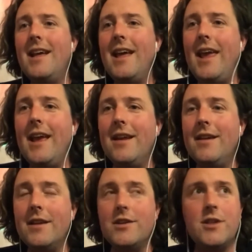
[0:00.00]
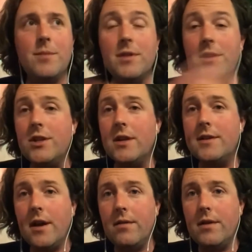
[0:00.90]
and it completely shut
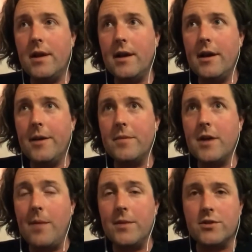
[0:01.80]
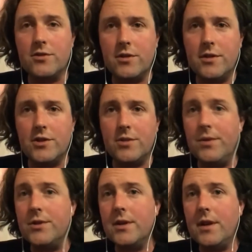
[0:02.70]
down comics
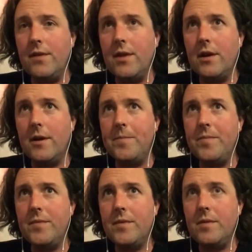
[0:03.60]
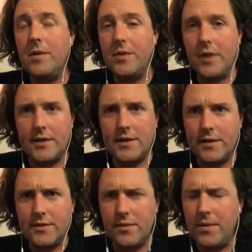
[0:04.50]
distribution in the United
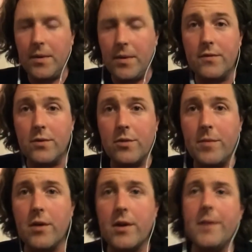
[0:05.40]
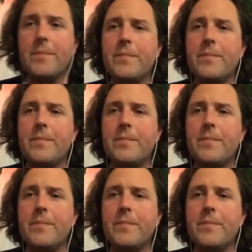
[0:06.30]
States, all of North America.